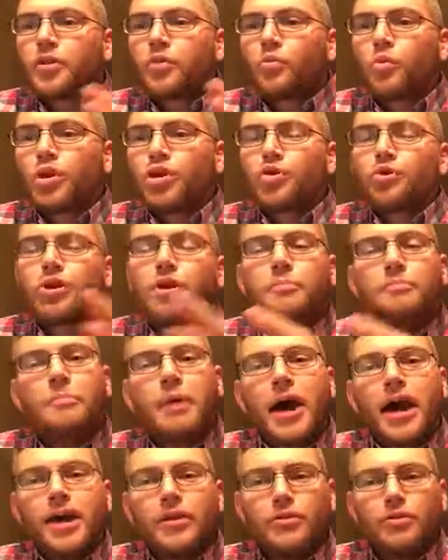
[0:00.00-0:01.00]
when you
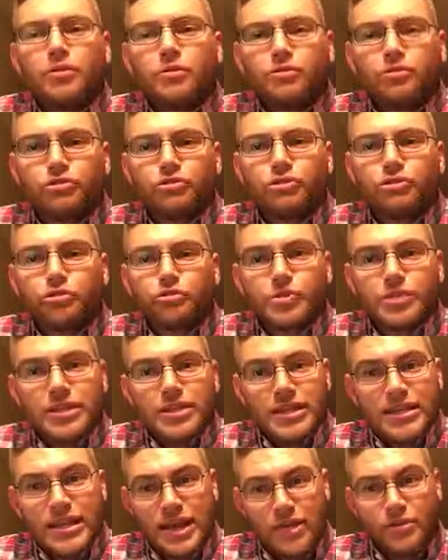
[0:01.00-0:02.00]
combine those two
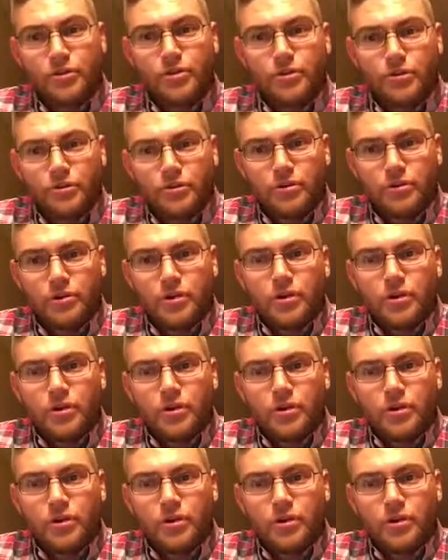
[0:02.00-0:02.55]
together,